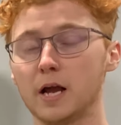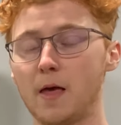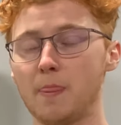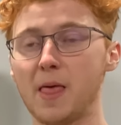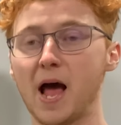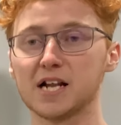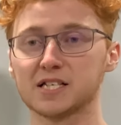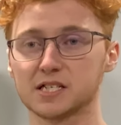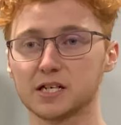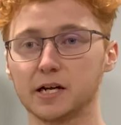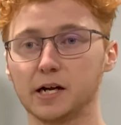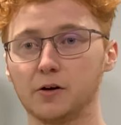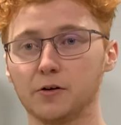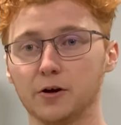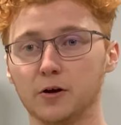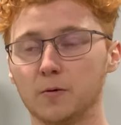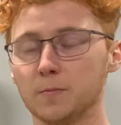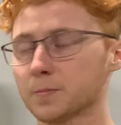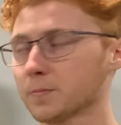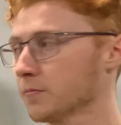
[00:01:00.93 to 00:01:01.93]
in that
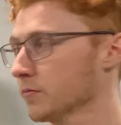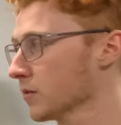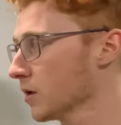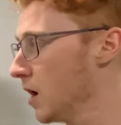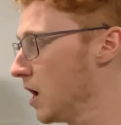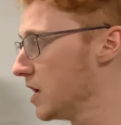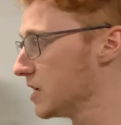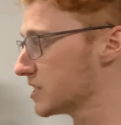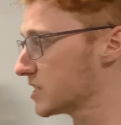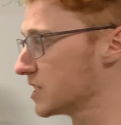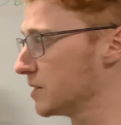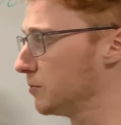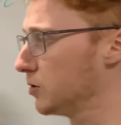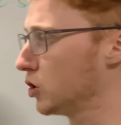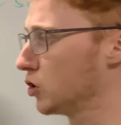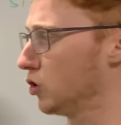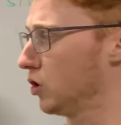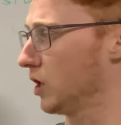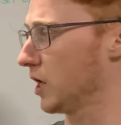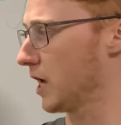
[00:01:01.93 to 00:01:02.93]
scenario.
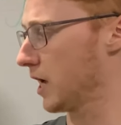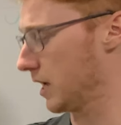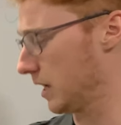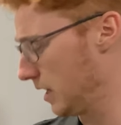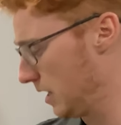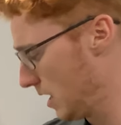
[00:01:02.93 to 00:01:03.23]
Similarly,